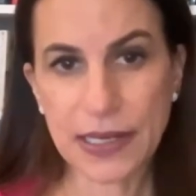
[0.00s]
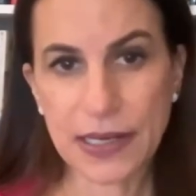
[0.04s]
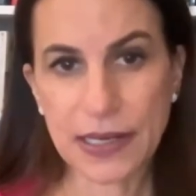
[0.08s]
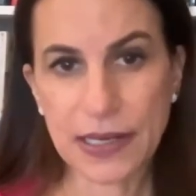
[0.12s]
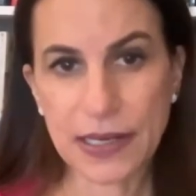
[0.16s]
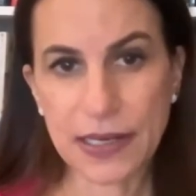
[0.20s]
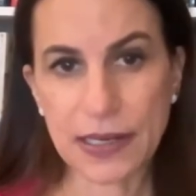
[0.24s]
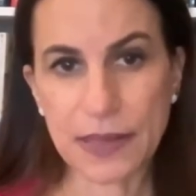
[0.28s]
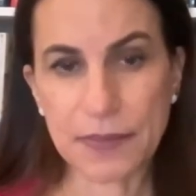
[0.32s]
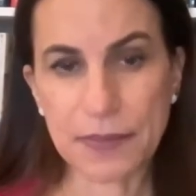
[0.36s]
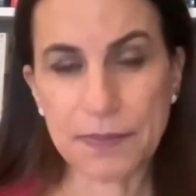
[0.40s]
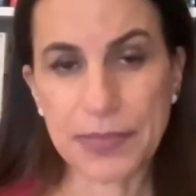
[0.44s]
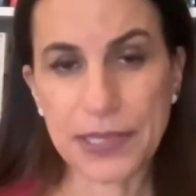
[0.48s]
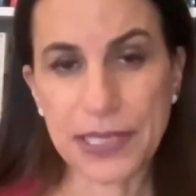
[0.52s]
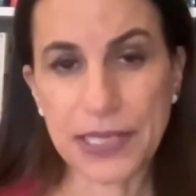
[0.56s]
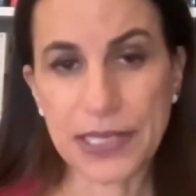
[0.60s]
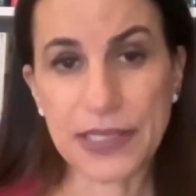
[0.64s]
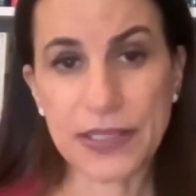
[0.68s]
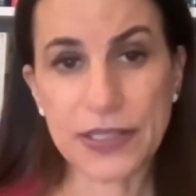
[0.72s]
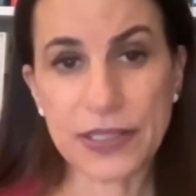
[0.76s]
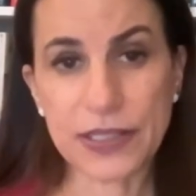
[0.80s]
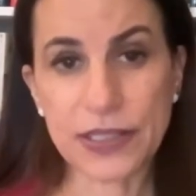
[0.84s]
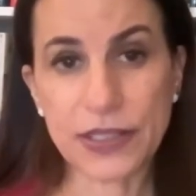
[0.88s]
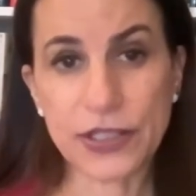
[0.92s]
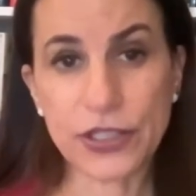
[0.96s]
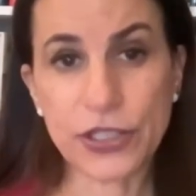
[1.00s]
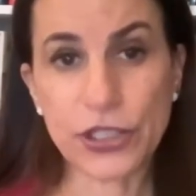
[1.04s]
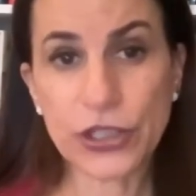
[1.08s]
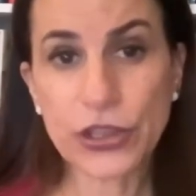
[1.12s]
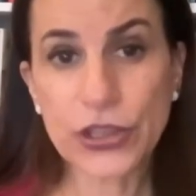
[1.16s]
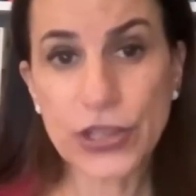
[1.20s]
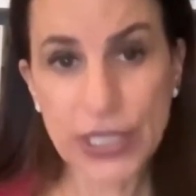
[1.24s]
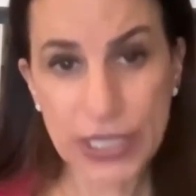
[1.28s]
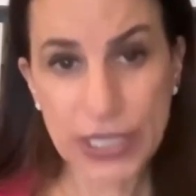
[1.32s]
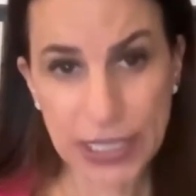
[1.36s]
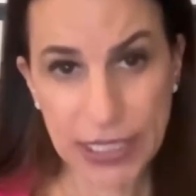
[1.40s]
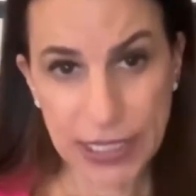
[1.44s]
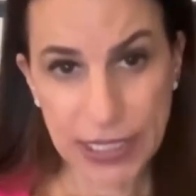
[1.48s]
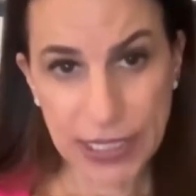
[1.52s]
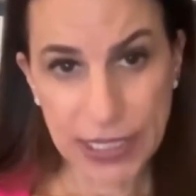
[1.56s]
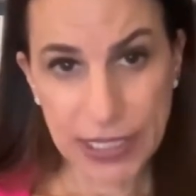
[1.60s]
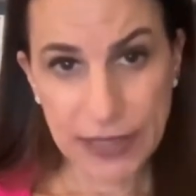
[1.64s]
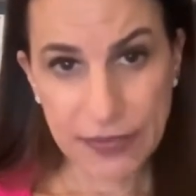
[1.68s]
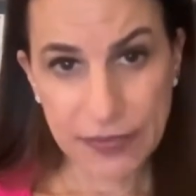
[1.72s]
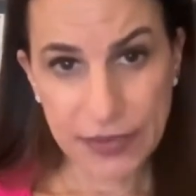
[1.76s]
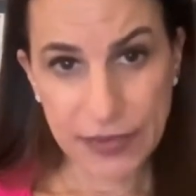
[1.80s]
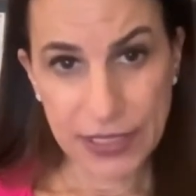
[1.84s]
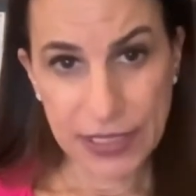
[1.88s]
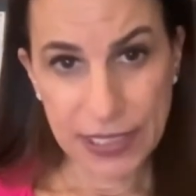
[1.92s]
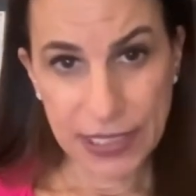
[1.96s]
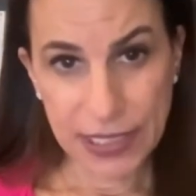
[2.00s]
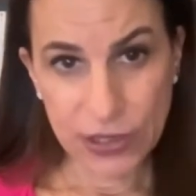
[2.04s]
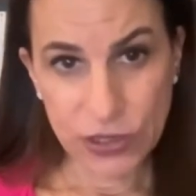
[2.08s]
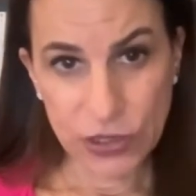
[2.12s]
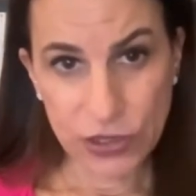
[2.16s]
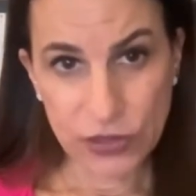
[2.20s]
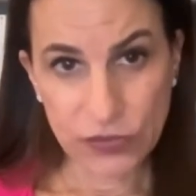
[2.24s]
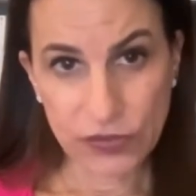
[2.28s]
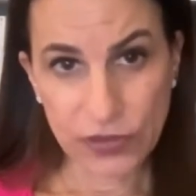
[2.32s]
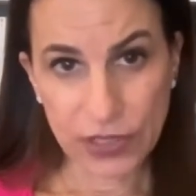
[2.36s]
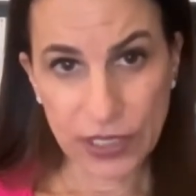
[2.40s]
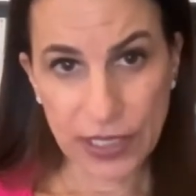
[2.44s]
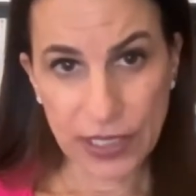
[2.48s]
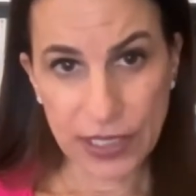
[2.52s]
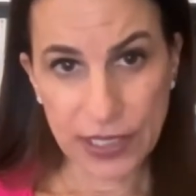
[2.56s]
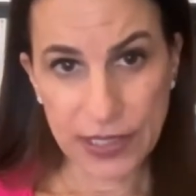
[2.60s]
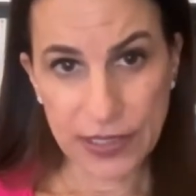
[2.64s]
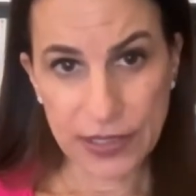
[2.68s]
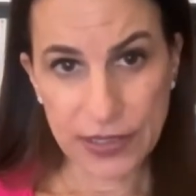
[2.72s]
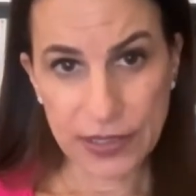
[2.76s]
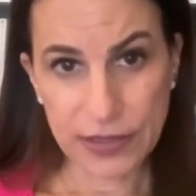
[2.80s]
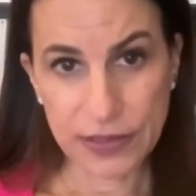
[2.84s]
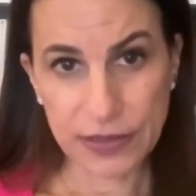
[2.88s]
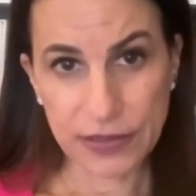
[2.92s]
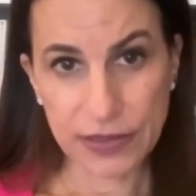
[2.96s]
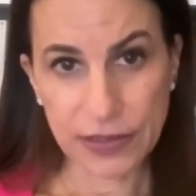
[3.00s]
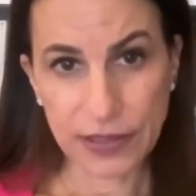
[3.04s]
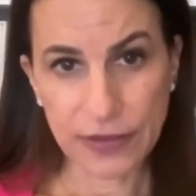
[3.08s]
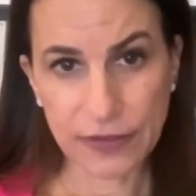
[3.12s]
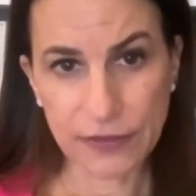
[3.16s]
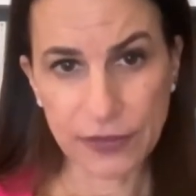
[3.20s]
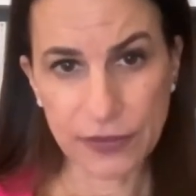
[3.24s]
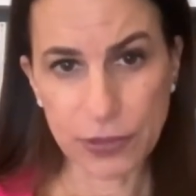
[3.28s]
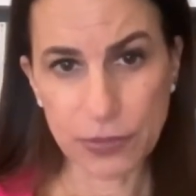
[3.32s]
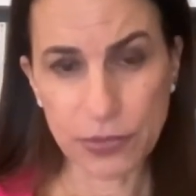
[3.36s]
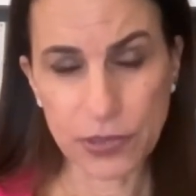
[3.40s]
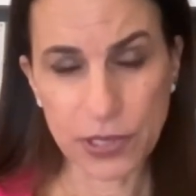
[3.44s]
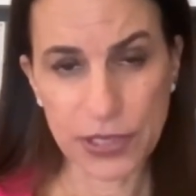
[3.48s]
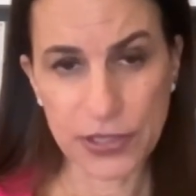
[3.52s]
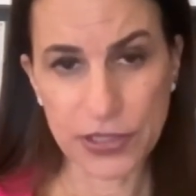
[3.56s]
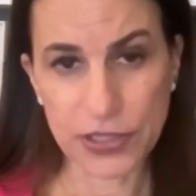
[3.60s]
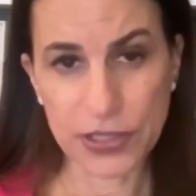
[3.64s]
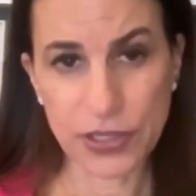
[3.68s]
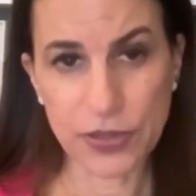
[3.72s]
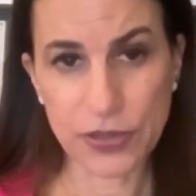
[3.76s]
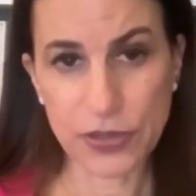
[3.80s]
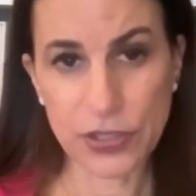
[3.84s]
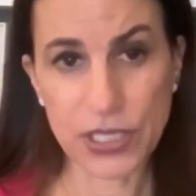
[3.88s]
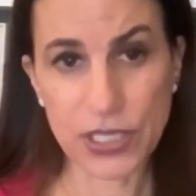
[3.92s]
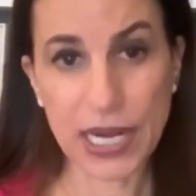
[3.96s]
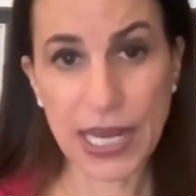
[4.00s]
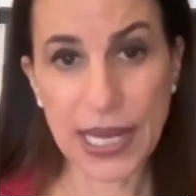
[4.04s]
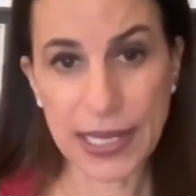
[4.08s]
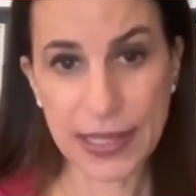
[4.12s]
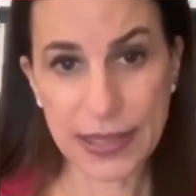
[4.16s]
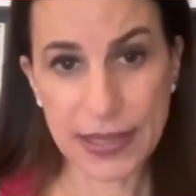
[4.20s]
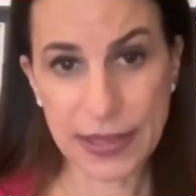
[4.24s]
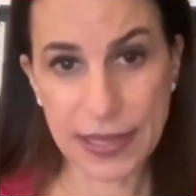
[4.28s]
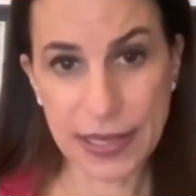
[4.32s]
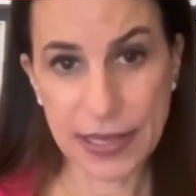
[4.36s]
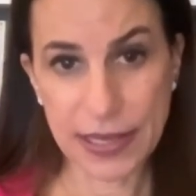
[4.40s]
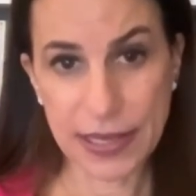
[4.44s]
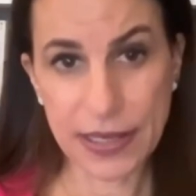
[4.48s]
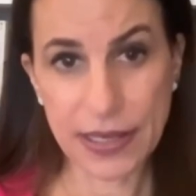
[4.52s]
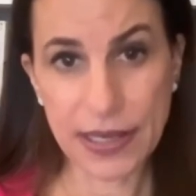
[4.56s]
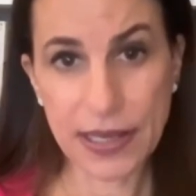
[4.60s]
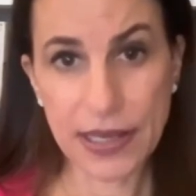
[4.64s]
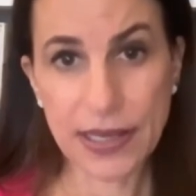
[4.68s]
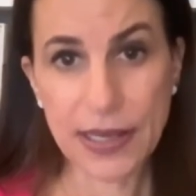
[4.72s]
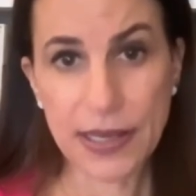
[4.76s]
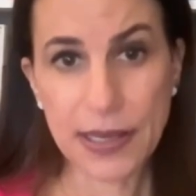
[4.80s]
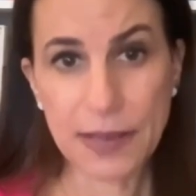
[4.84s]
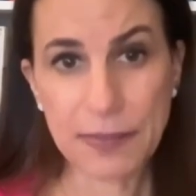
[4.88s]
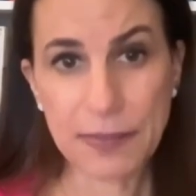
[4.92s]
but it's a good thing if he testifies for the prosecution, I think,